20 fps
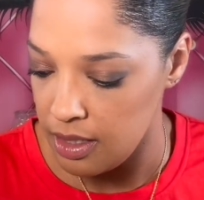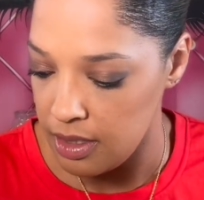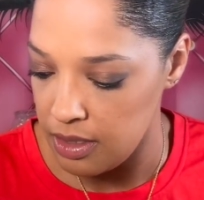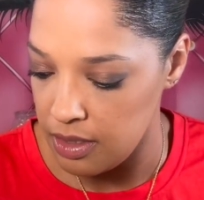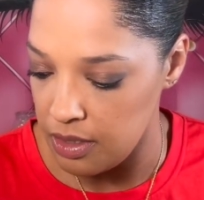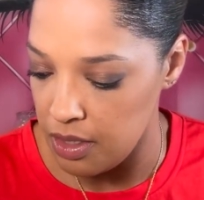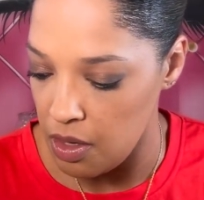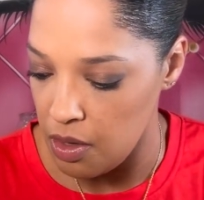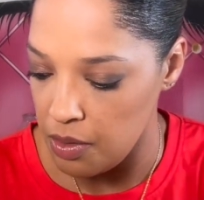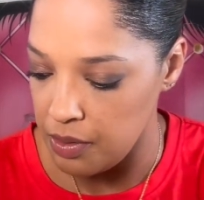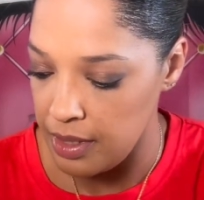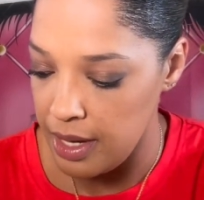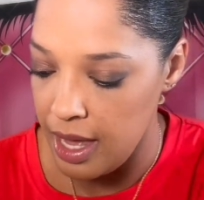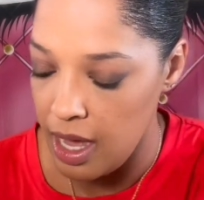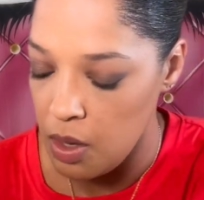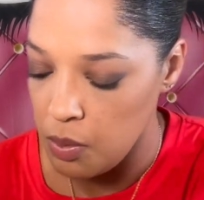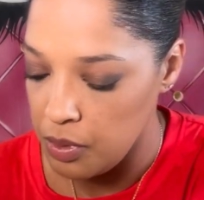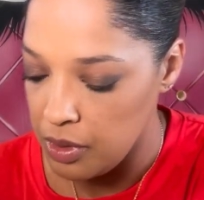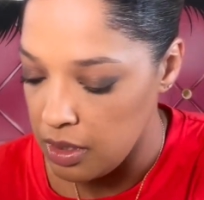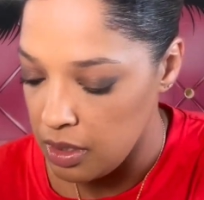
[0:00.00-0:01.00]
So
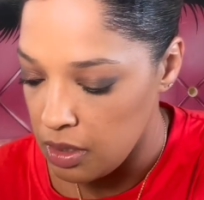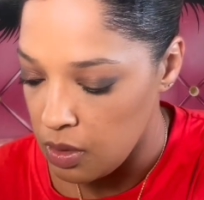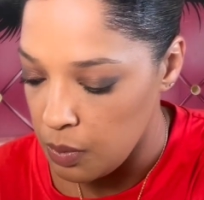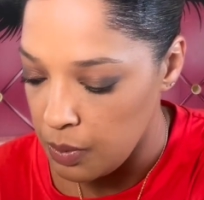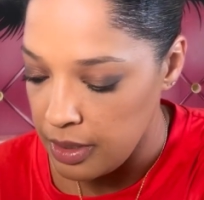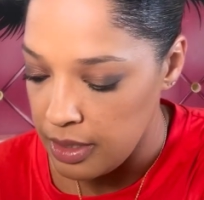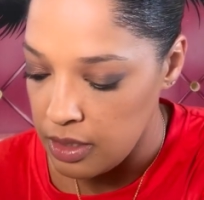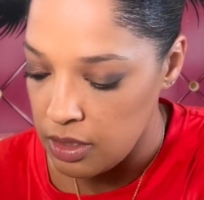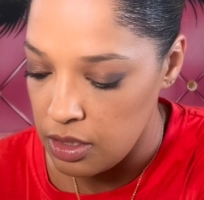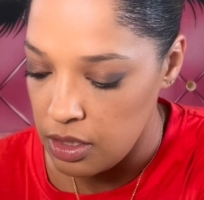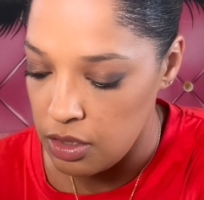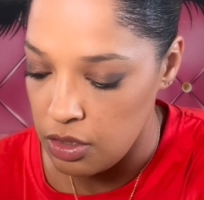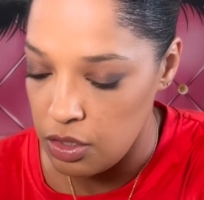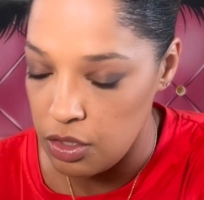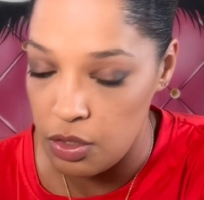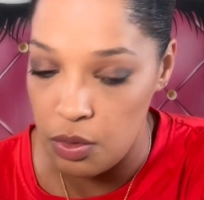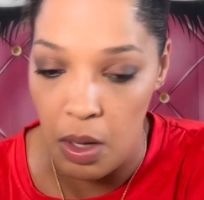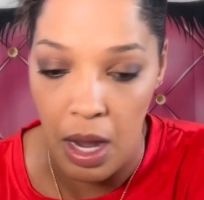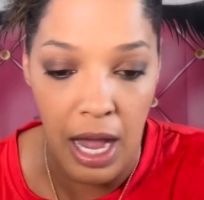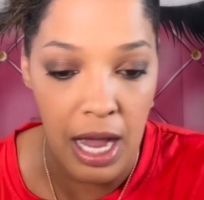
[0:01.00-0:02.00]
now we're going to
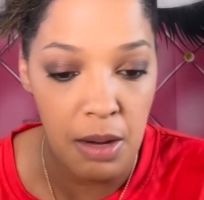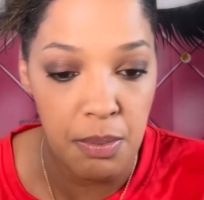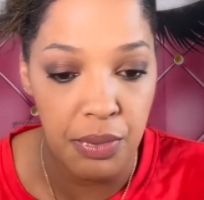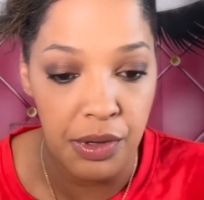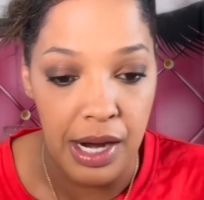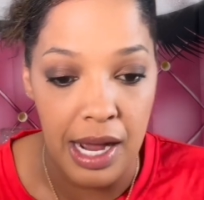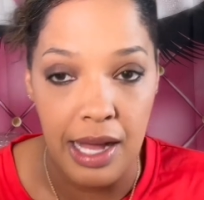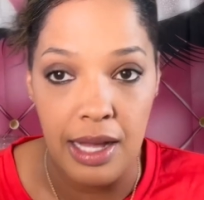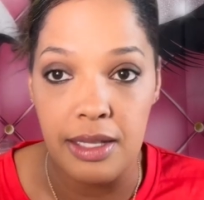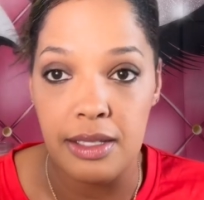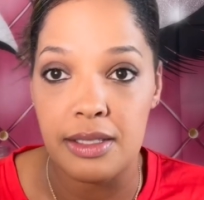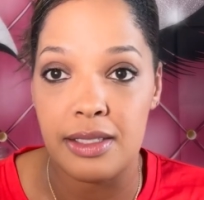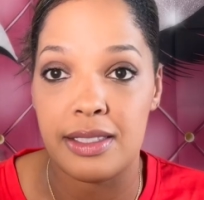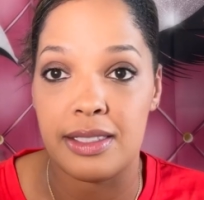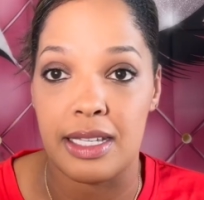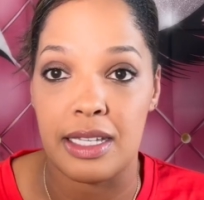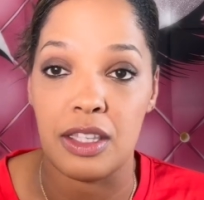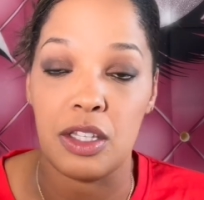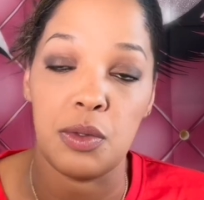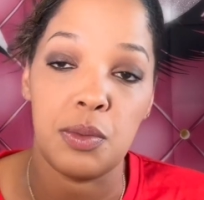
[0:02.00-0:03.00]
do eyebrows,
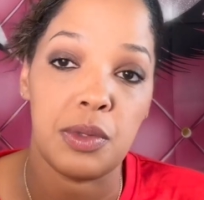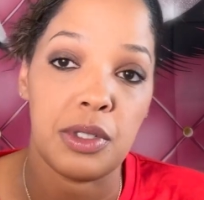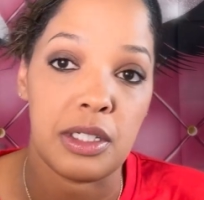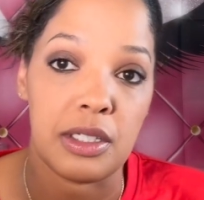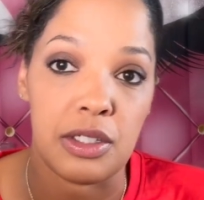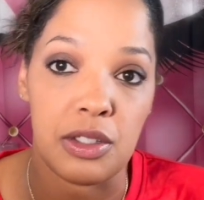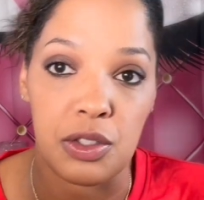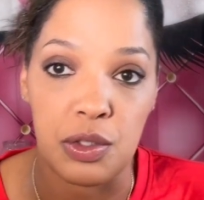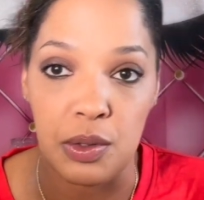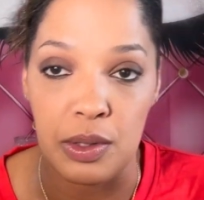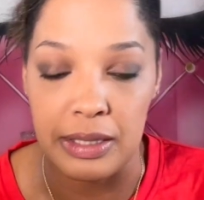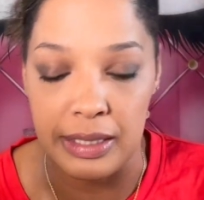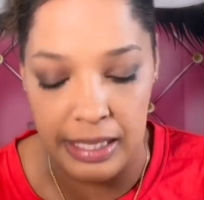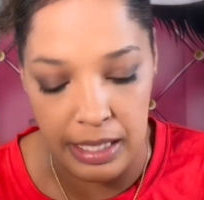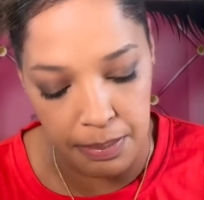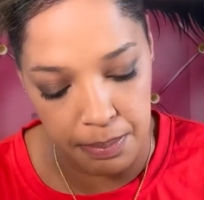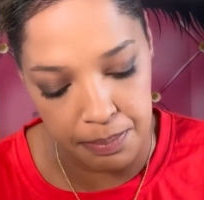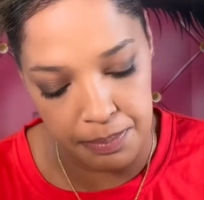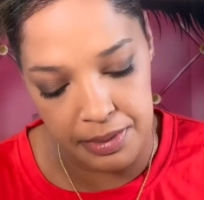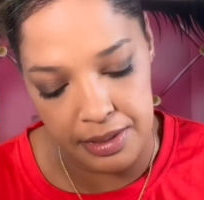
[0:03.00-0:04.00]
and then we're gonna do
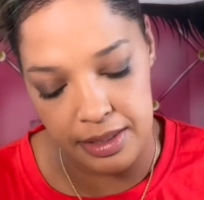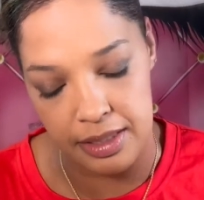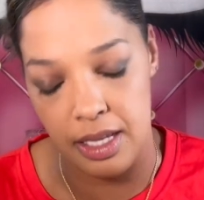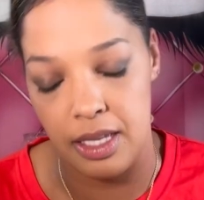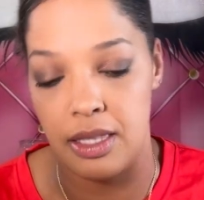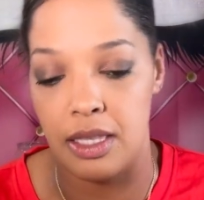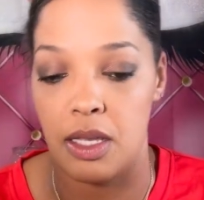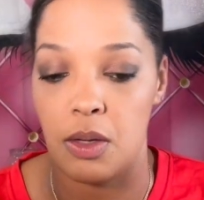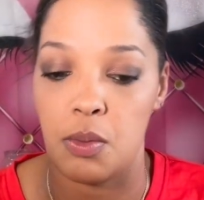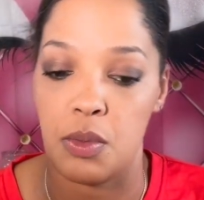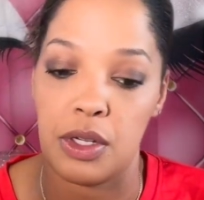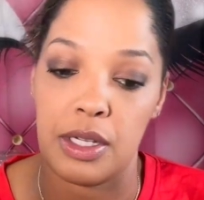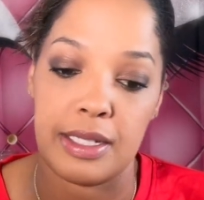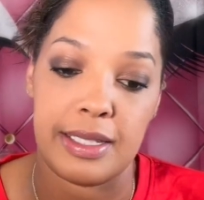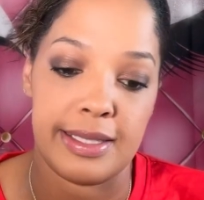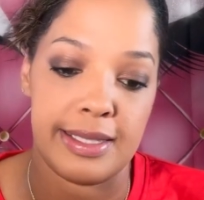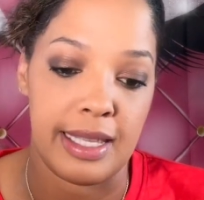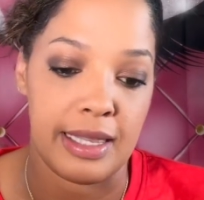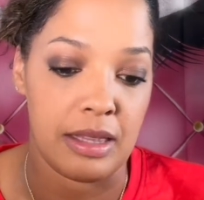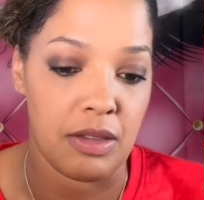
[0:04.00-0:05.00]
lips, and then we're gonna
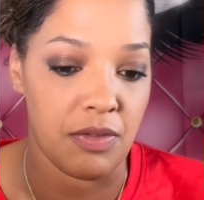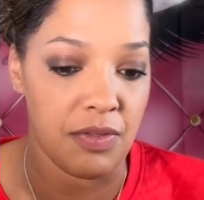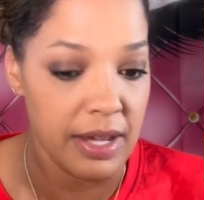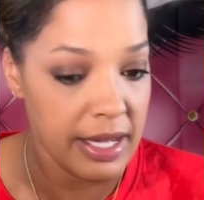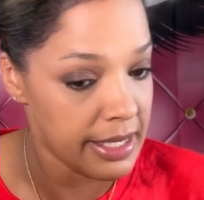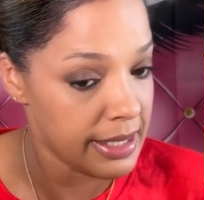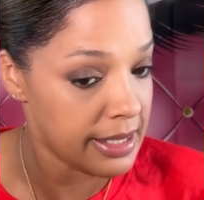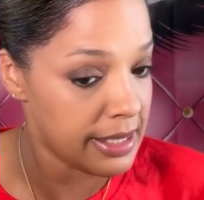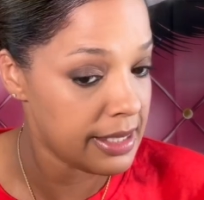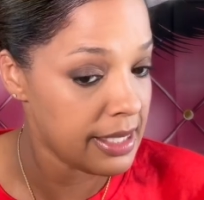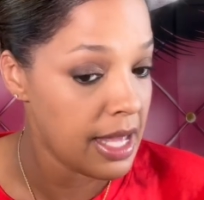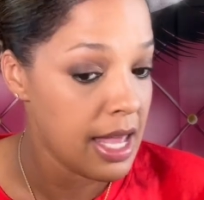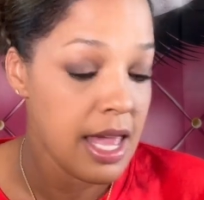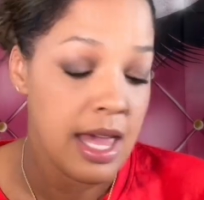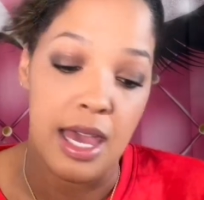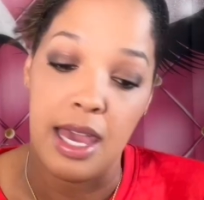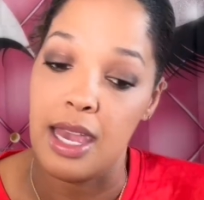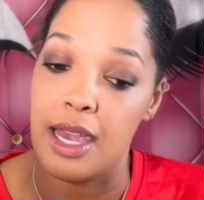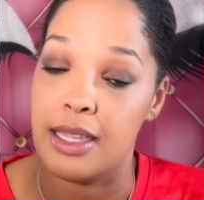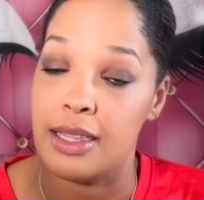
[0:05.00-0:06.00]
set the face,
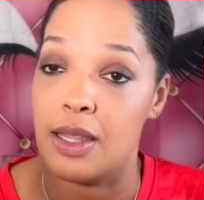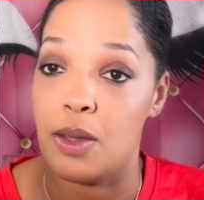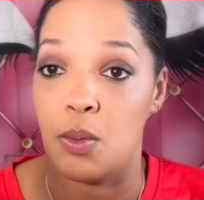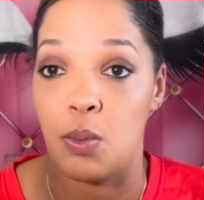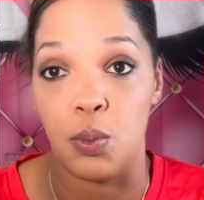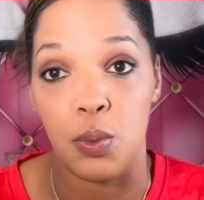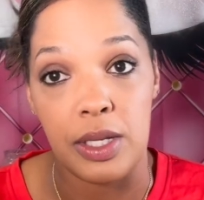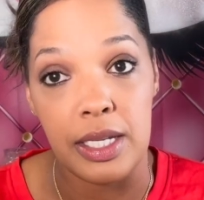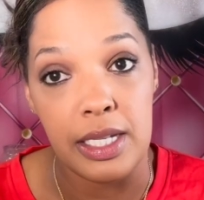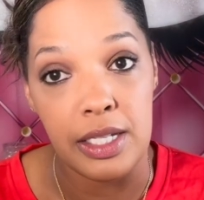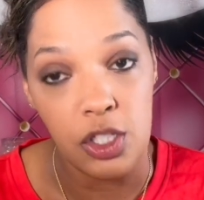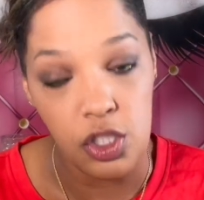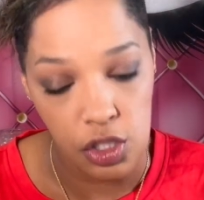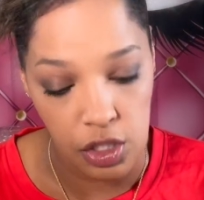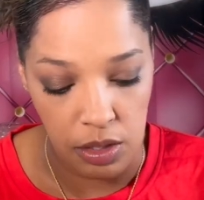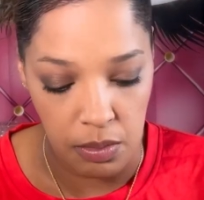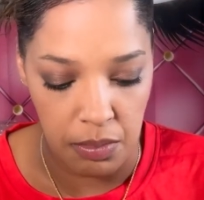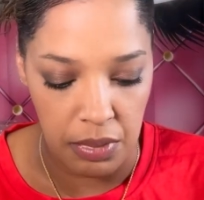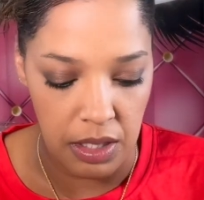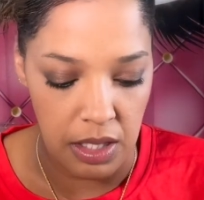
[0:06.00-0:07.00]
and then we
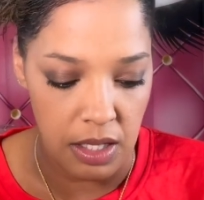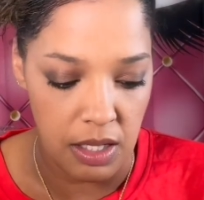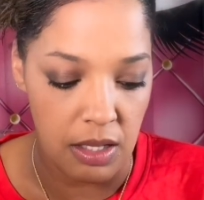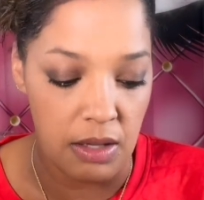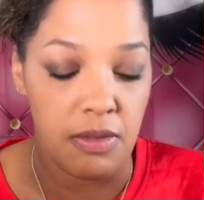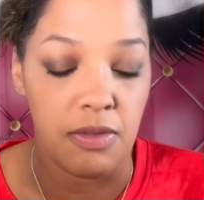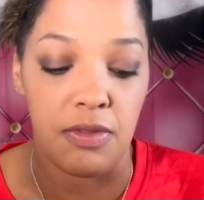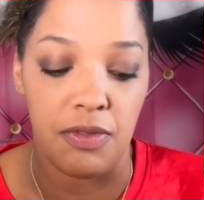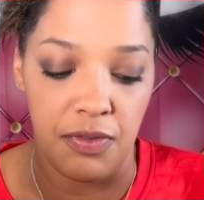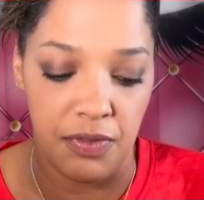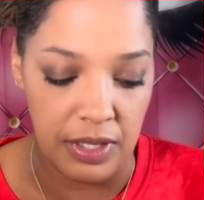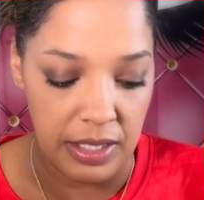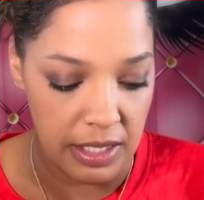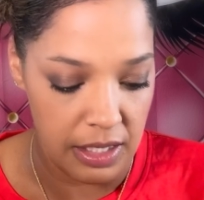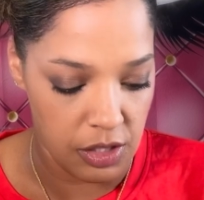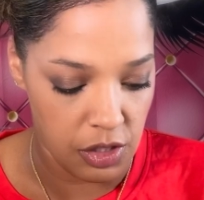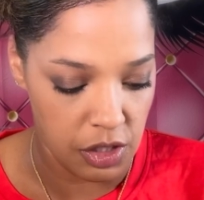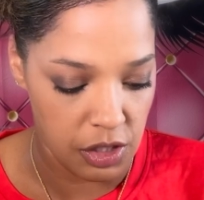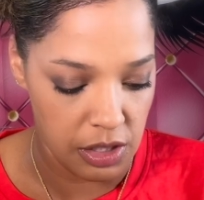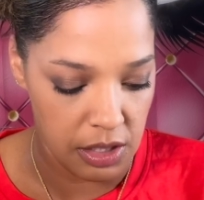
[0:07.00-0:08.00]
should be
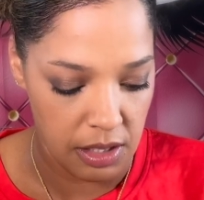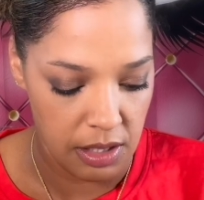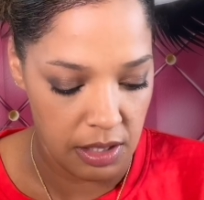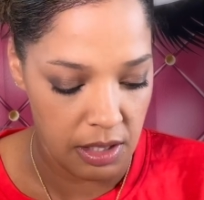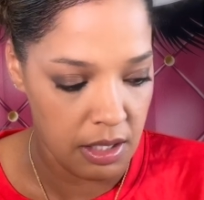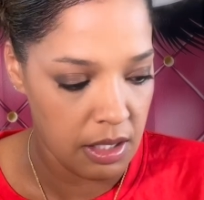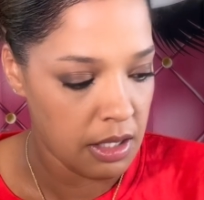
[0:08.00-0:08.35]
finished.